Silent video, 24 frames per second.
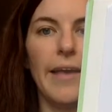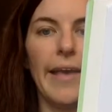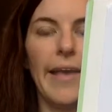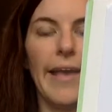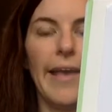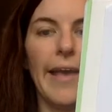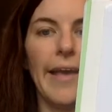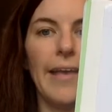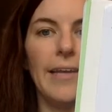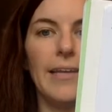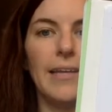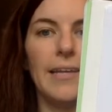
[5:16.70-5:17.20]

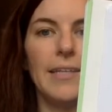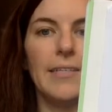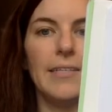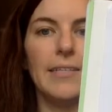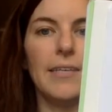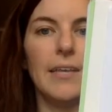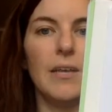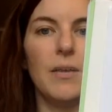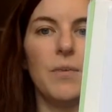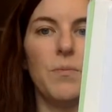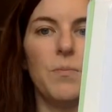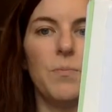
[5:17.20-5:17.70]
and it's
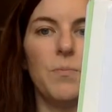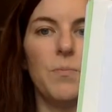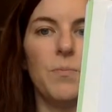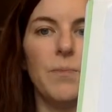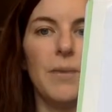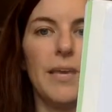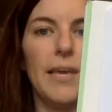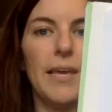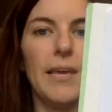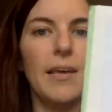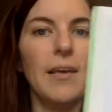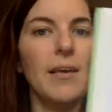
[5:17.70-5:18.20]
going to
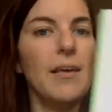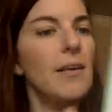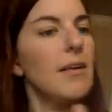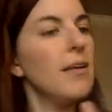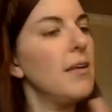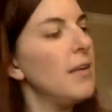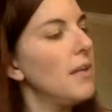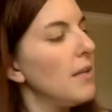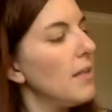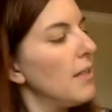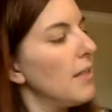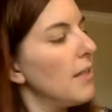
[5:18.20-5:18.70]
be
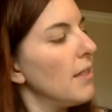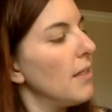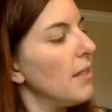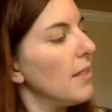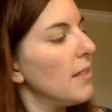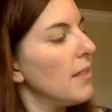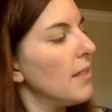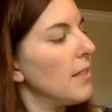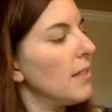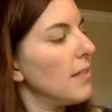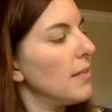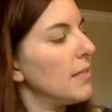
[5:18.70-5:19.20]

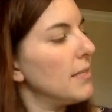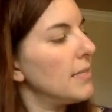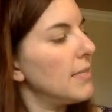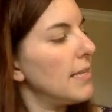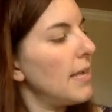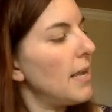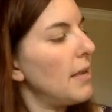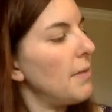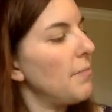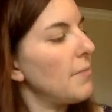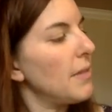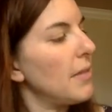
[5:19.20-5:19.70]
the
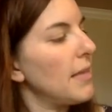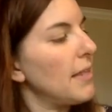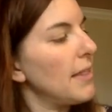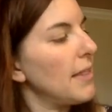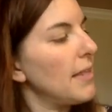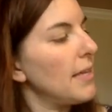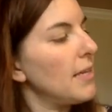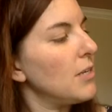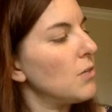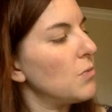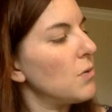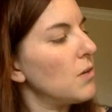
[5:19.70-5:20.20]
same length.
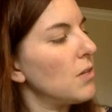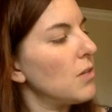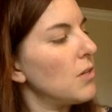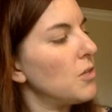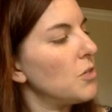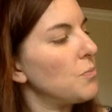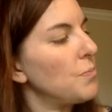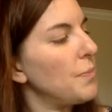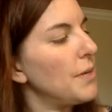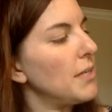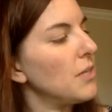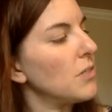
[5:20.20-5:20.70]
Each one of
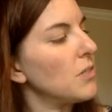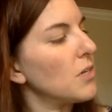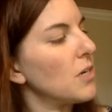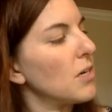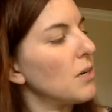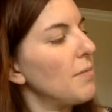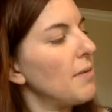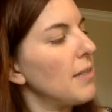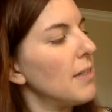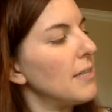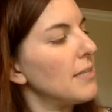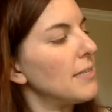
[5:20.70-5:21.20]
those beats are
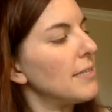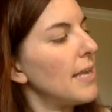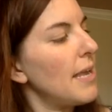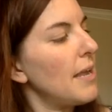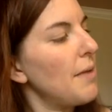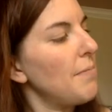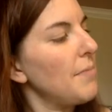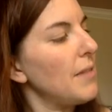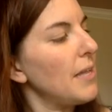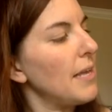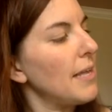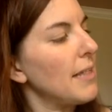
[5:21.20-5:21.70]
going to be the
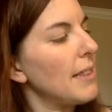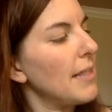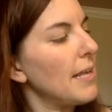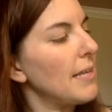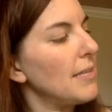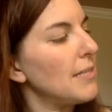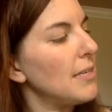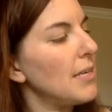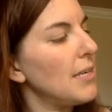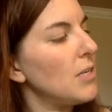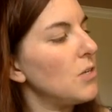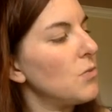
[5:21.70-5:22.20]
same length
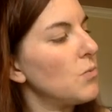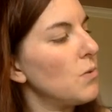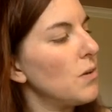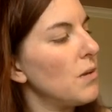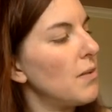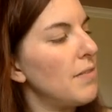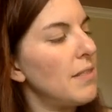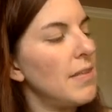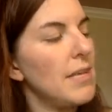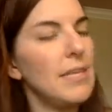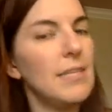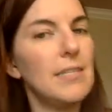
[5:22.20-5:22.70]
as each one
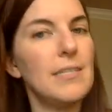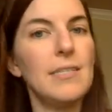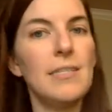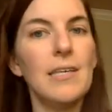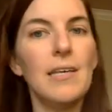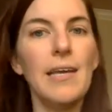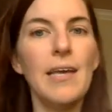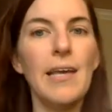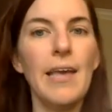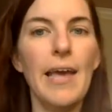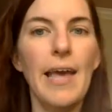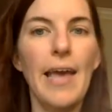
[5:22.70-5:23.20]
of
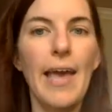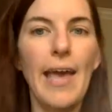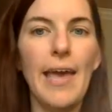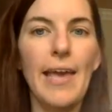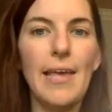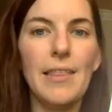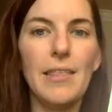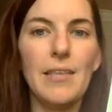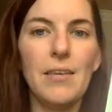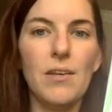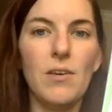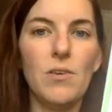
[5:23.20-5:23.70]
these
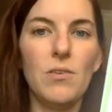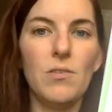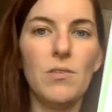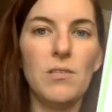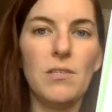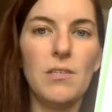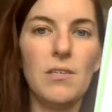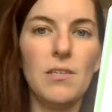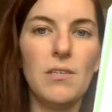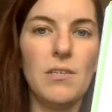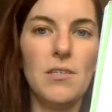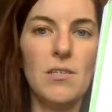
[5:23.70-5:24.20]
eighth
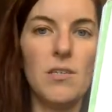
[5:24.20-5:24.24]
notes.